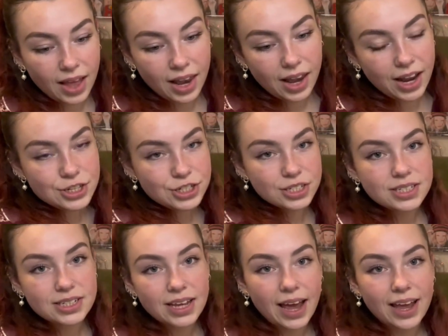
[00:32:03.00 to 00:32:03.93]
let's
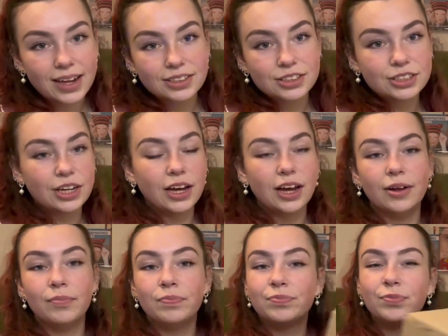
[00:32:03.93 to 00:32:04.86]
just get
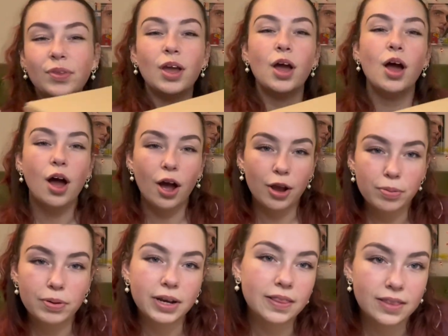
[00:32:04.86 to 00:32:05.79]
into
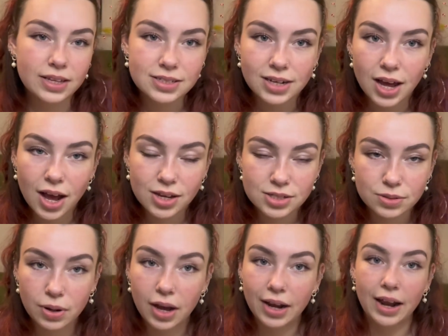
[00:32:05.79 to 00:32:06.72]
opening this last
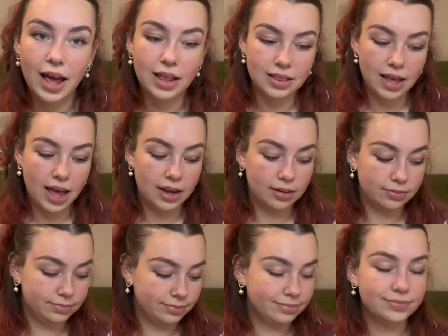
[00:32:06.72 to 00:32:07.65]
one, and then
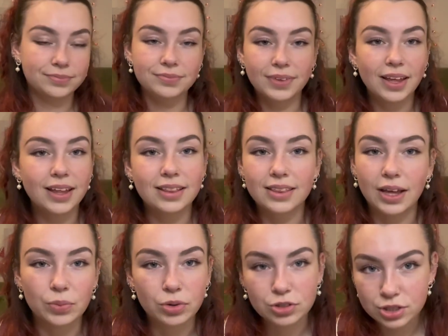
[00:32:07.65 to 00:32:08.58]

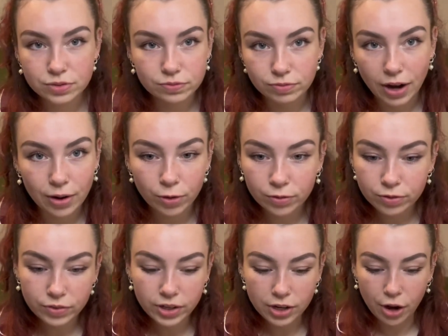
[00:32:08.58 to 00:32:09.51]
we'll just round off the
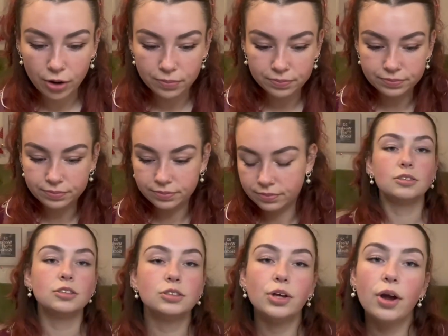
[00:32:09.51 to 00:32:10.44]
video.
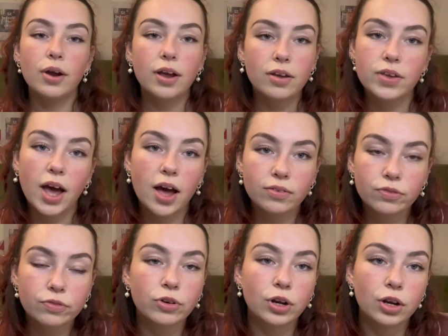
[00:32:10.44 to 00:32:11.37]
So if you haven't
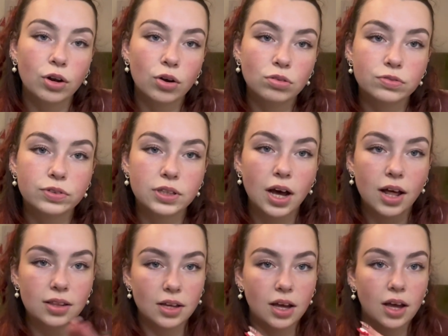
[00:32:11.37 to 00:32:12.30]
followed along for the
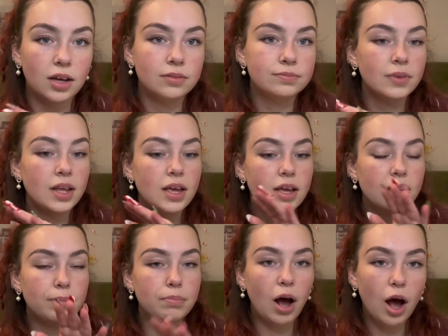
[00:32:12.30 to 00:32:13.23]
other
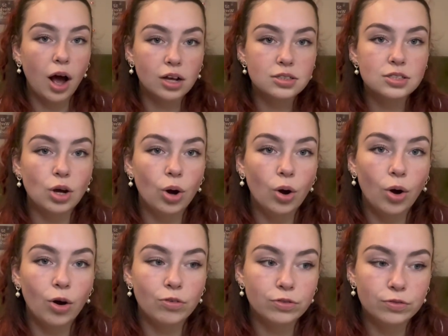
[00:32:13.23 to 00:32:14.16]
parts
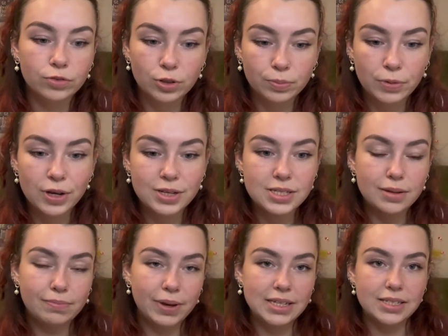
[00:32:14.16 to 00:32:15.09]
of Vlogmas,
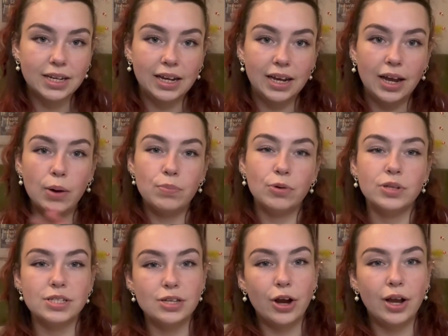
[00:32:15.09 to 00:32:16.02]
basically I bought
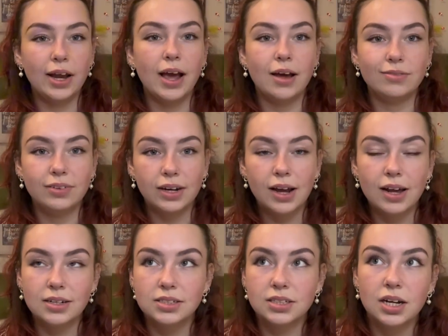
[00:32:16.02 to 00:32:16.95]
this Only advent
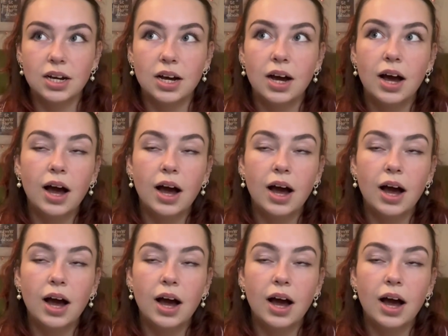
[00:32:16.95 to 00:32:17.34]
calendar.